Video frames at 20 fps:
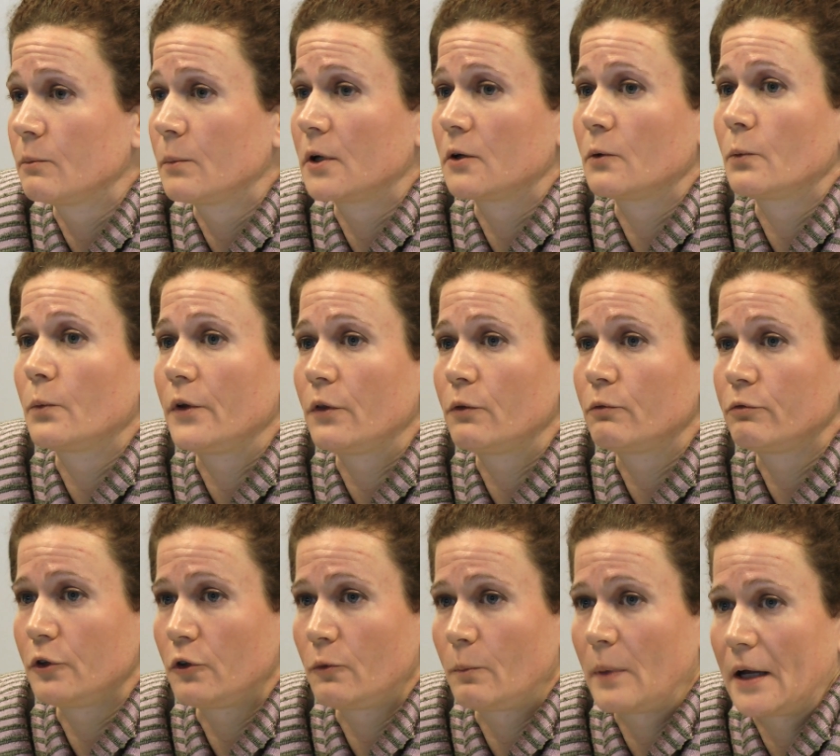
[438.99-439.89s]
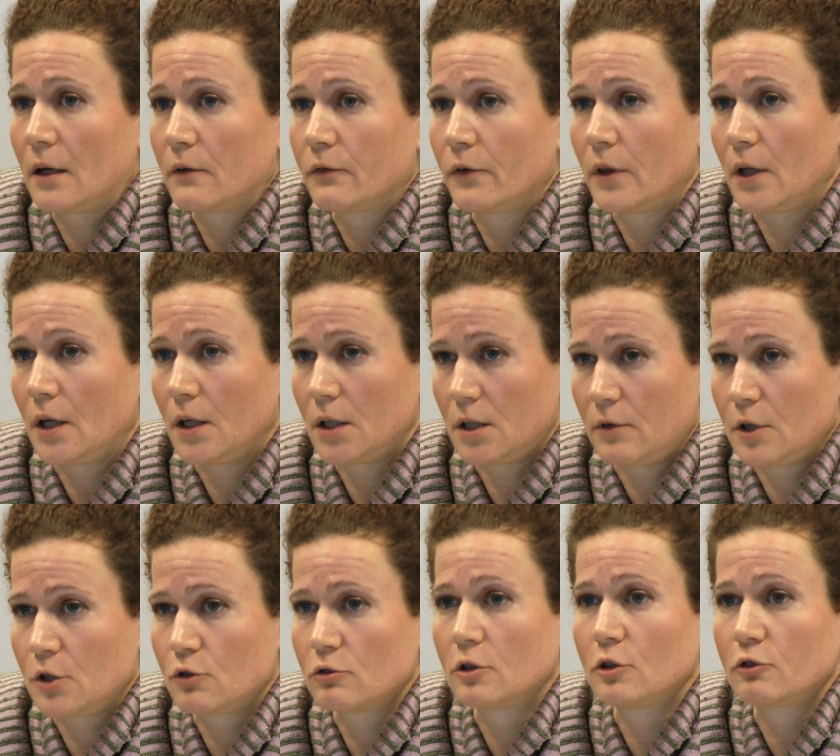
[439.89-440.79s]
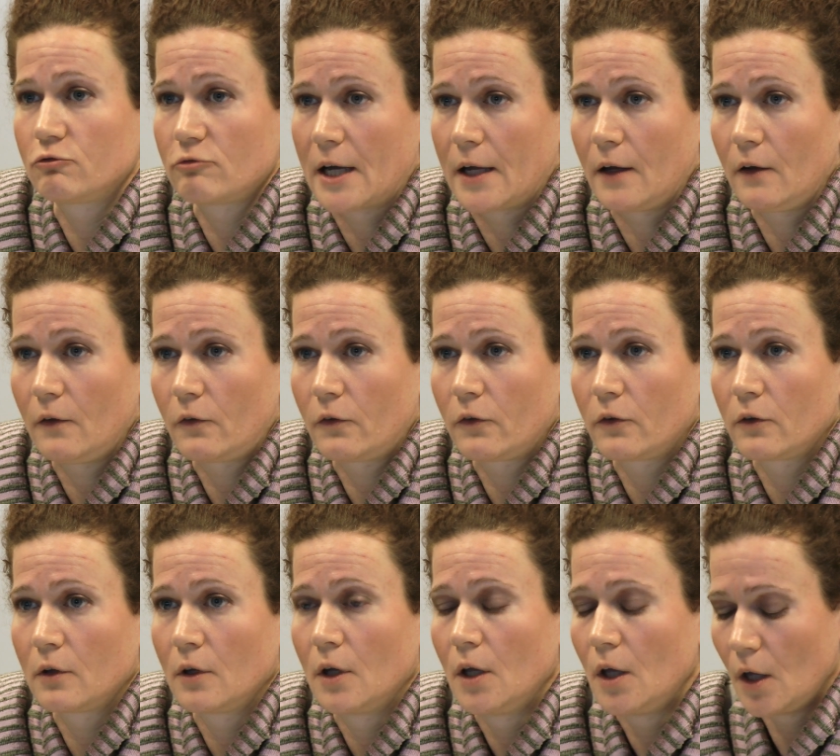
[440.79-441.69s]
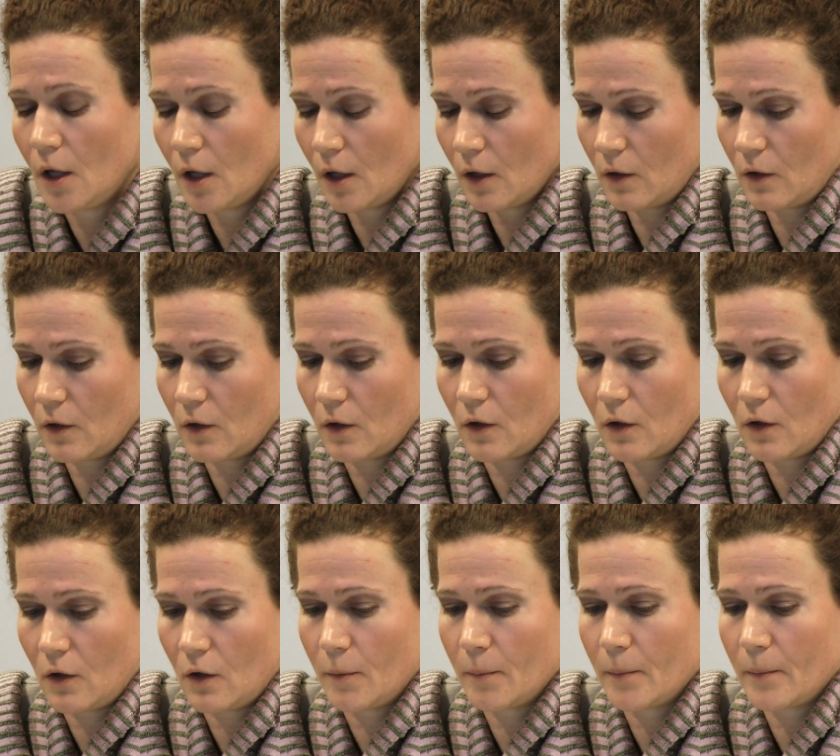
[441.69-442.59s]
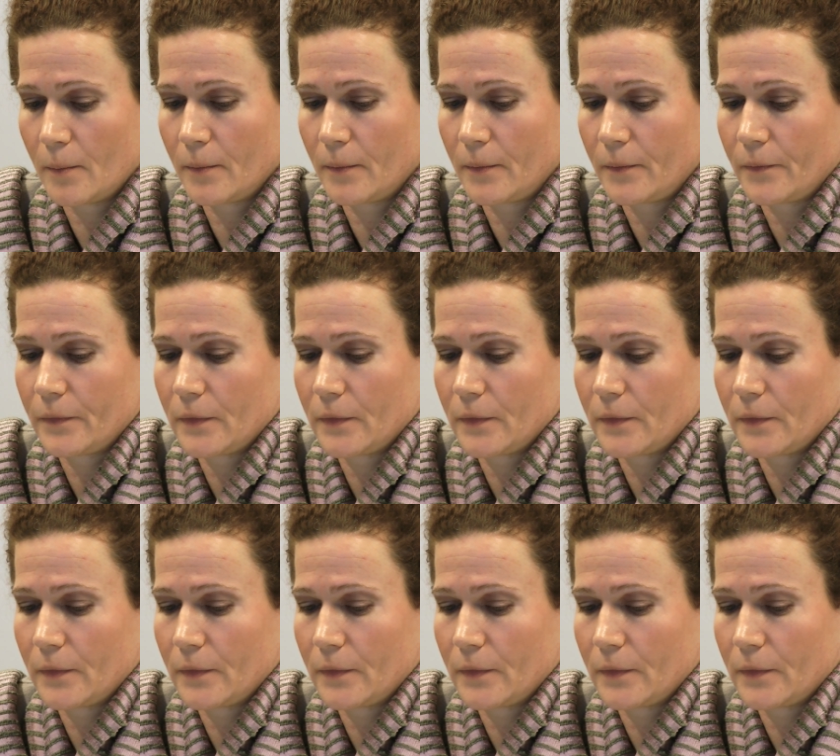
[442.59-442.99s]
but with respect for the individual's rights. I